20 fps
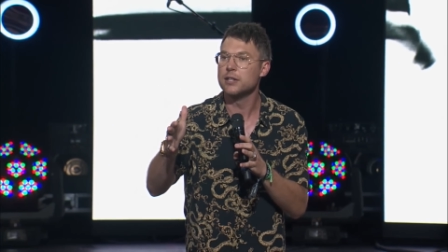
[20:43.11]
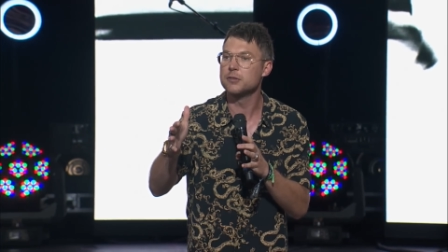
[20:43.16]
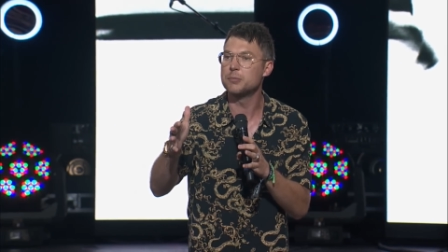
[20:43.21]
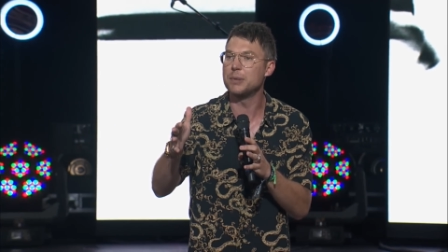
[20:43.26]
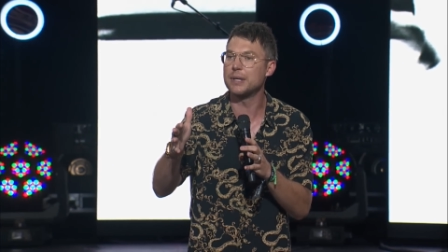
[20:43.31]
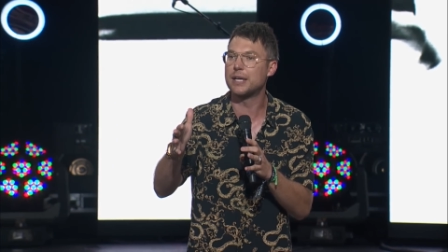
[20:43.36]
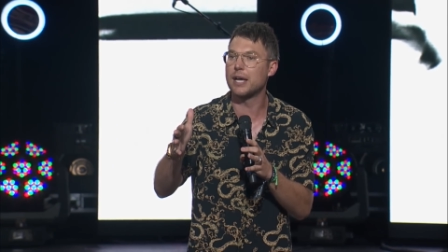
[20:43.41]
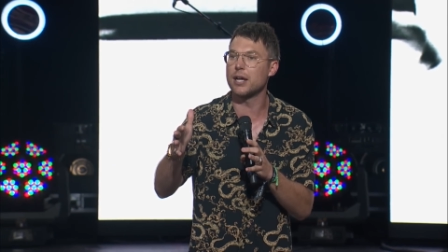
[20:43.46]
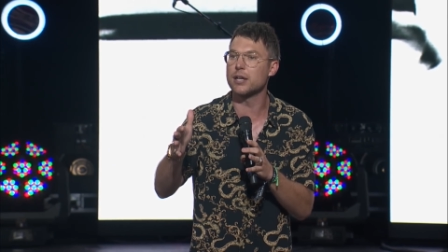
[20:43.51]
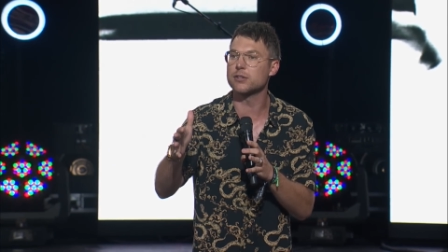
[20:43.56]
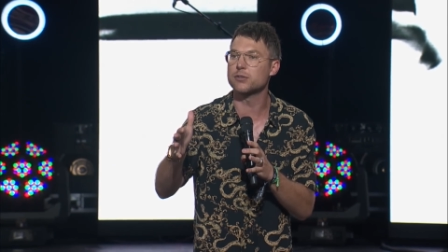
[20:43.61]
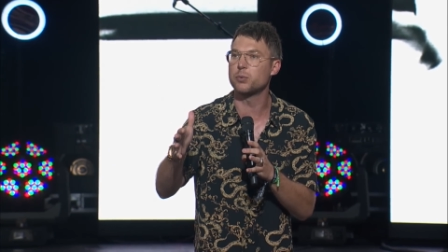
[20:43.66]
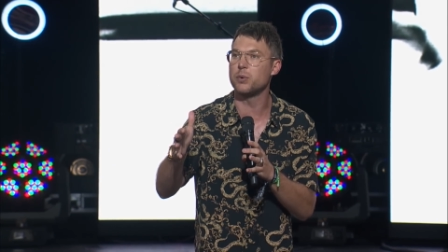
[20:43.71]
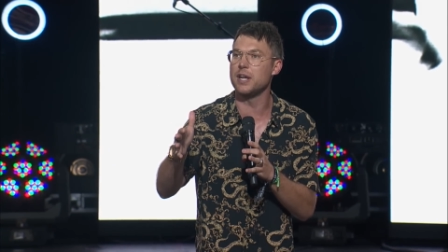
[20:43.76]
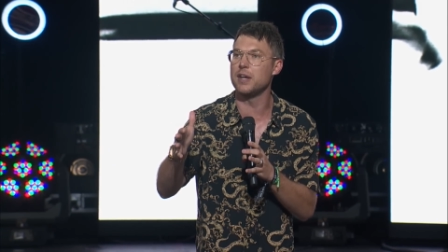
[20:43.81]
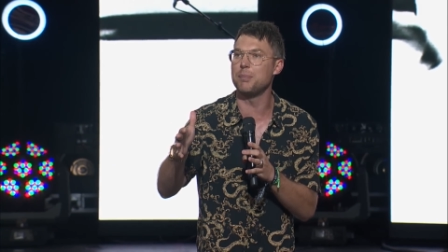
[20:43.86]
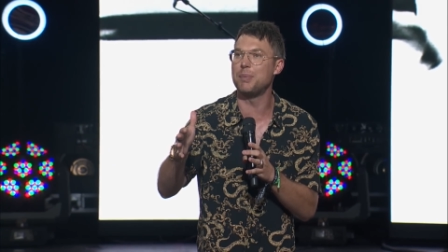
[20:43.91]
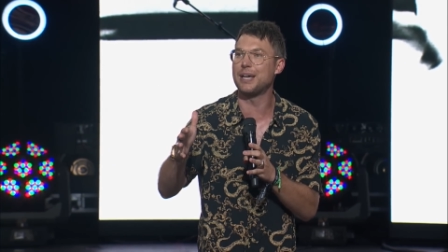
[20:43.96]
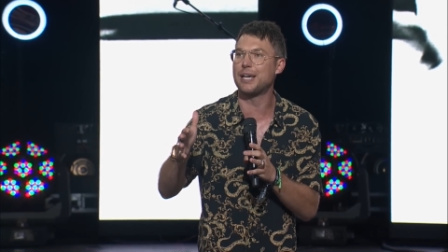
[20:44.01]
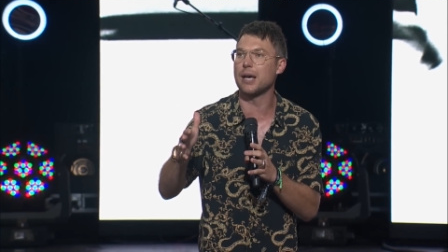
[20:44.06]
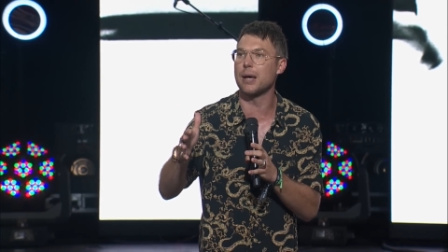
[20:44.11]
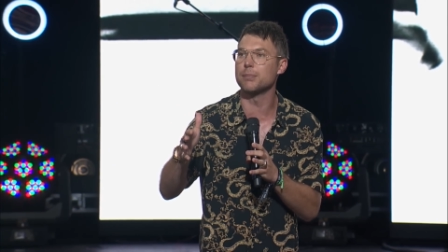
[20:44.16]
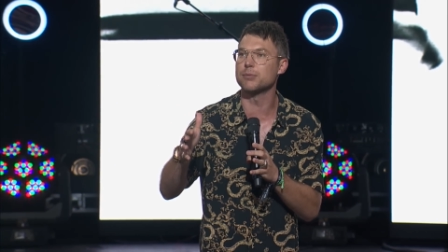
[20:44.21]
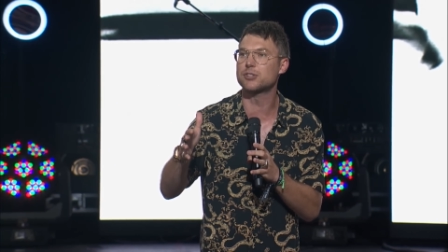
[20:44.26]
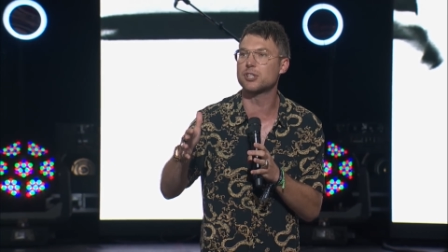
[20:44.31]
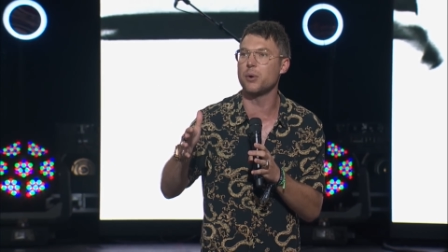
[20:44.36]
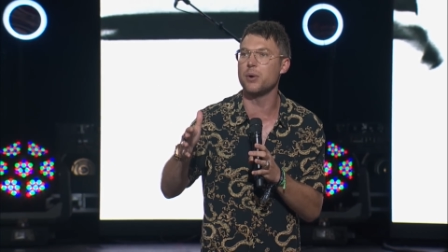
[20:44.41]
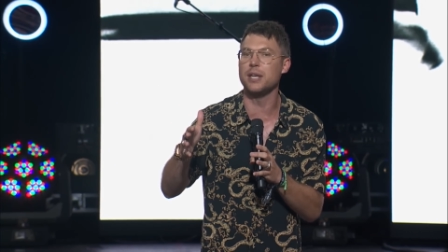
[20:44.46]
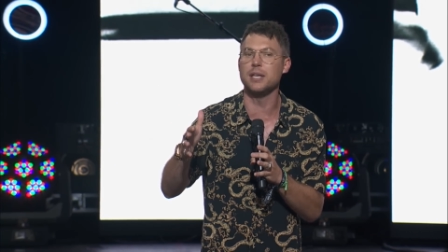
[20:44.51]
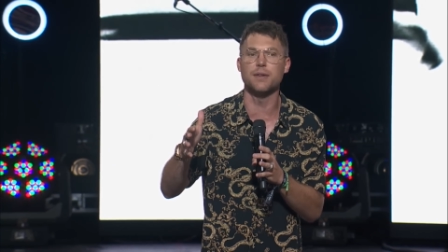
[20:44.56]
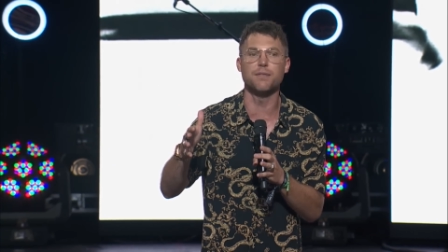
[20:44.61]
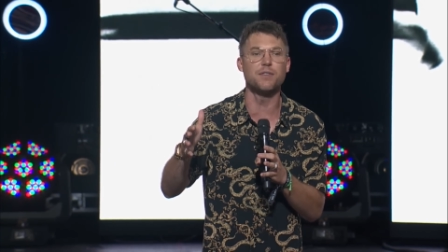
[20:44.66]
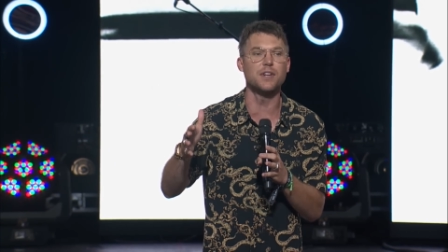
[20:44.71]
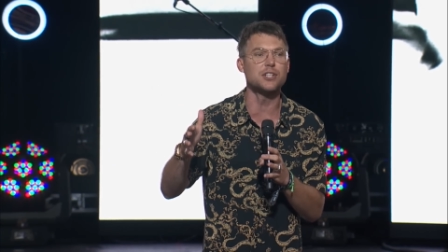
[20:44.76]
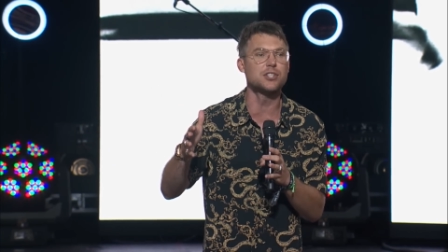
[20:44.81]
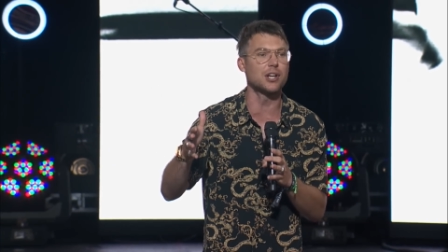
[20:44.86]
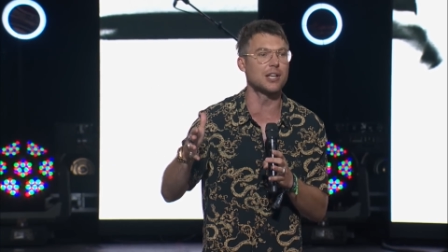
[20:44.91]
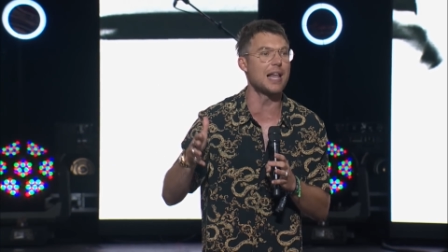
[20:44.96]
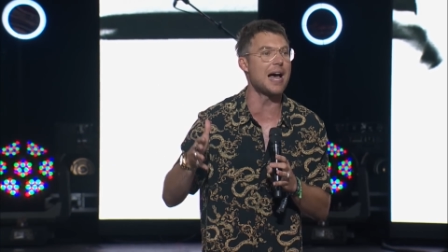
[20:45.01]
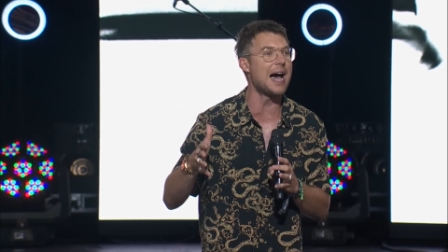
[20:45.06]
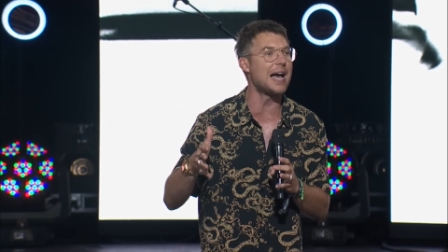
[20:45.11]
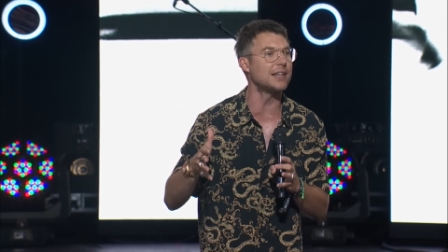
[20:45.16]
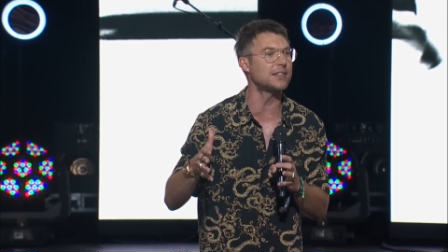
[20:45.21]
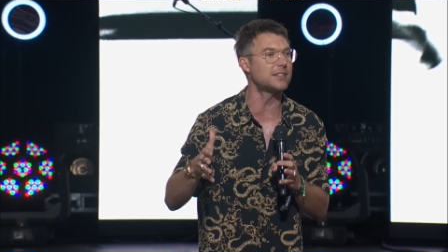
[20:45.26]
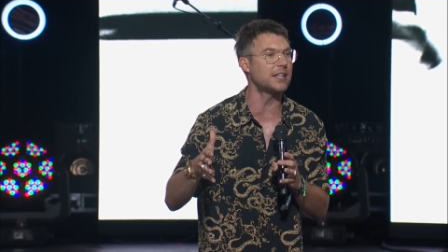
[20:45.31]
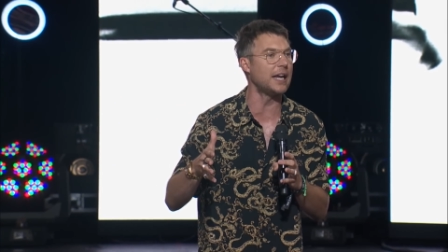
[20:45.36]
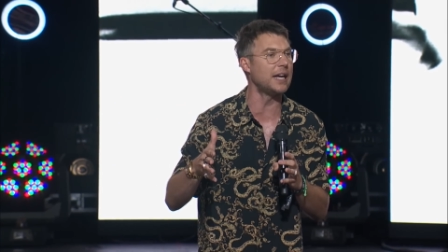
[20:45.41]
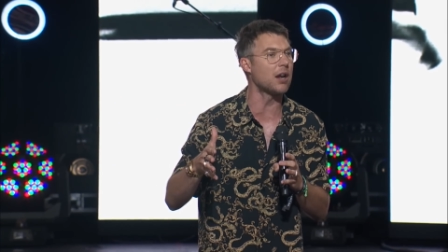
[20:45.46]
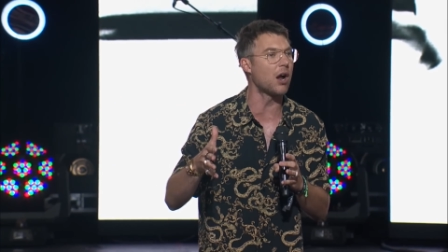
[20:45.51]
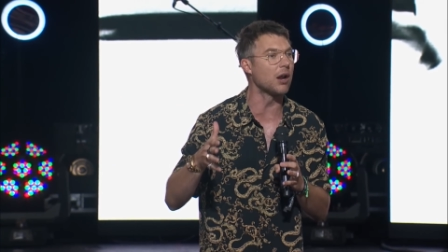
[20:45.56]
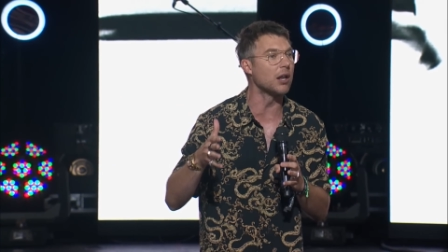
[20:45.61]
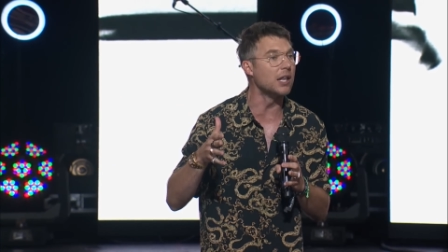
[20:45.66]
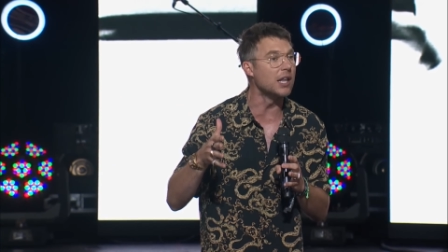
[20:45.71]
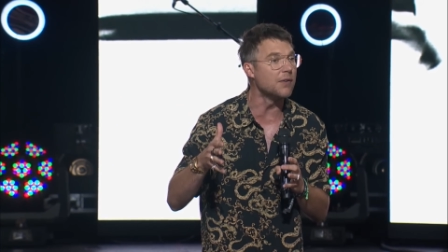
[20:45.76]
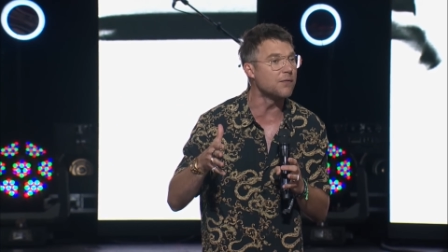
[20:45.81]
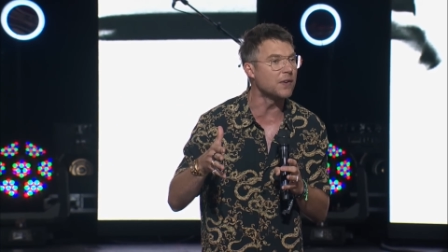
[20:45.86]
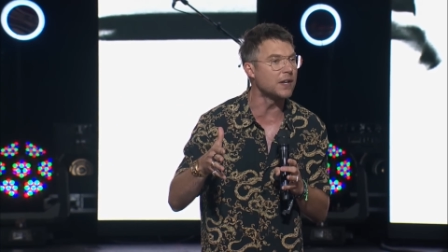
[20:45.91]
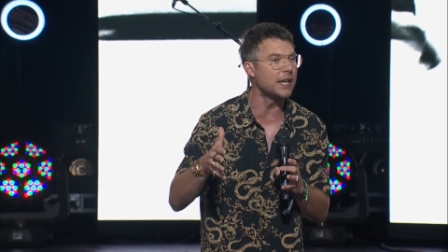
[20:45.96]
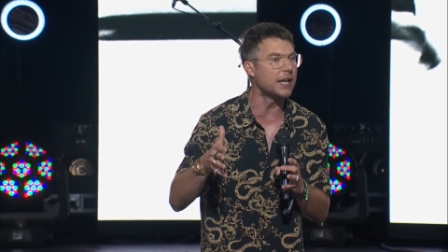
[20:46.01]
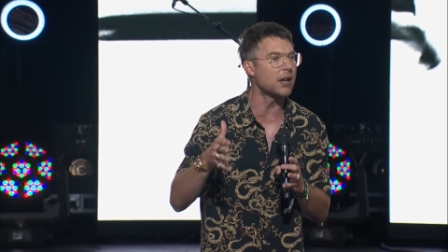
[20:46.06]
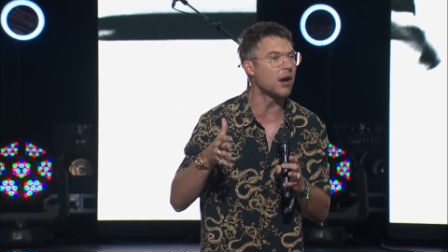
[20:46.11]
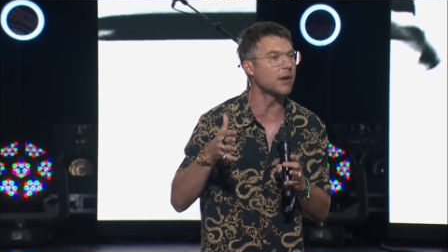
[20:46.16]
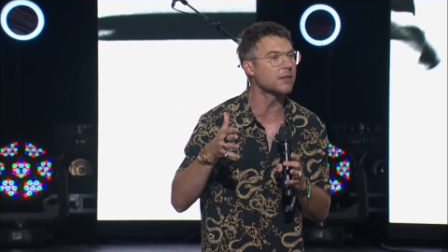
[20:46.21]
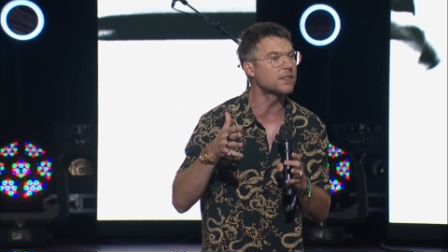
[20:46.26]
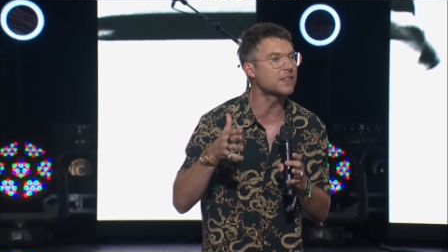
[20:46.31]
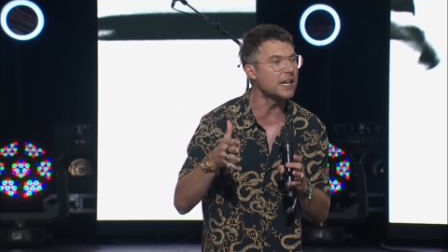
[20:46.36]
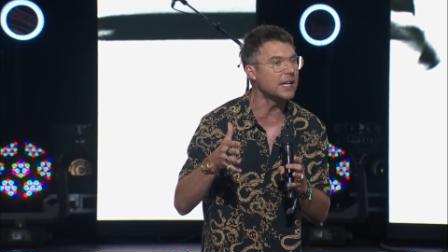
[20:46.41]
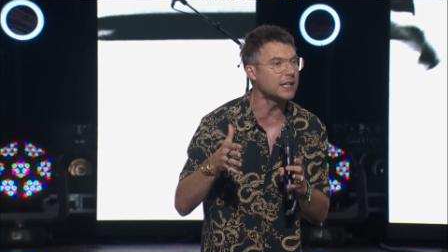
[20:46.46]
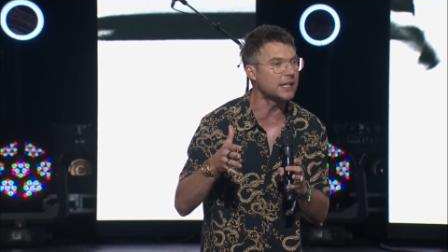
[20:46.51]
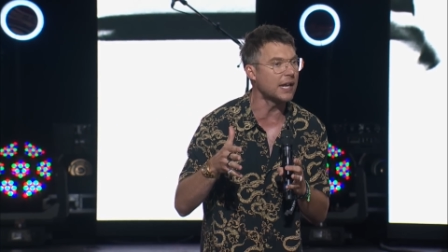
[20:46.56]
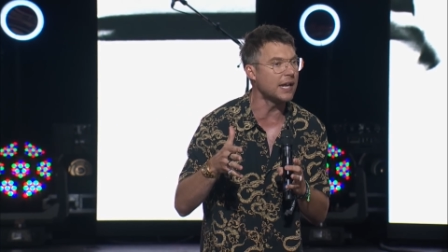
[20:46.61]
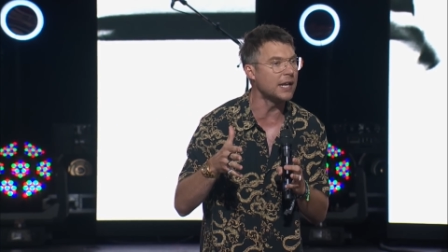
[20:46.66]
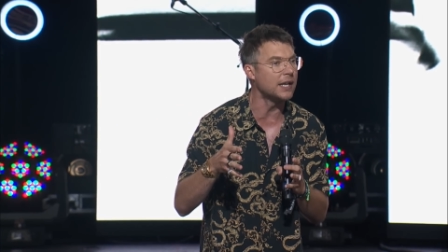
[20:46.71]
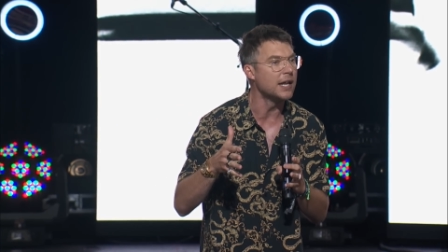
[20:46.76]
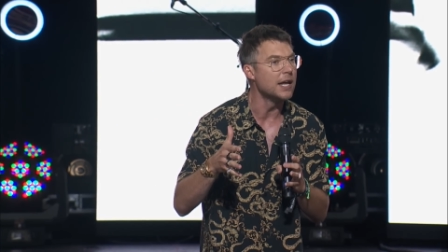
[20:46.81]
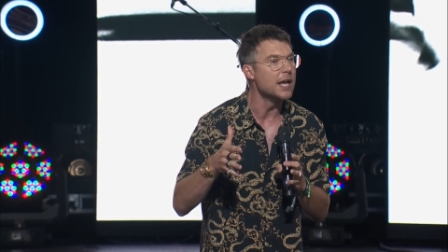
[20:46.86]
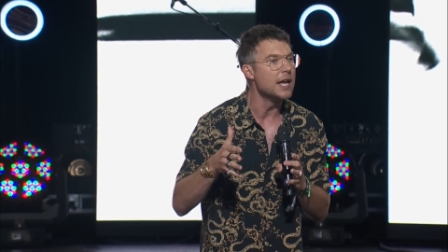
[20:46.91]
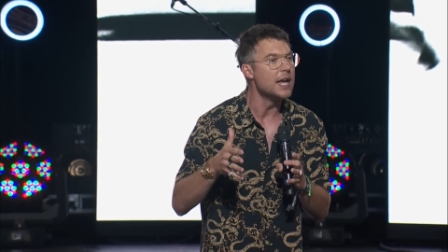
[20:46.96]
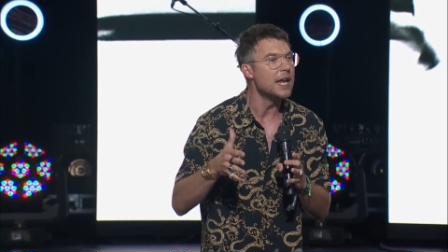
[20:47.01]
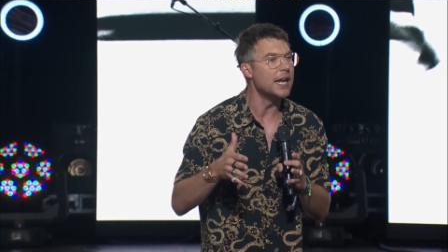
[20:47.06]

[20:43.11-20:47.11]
is because we have become so individualized in our living, in our thinking,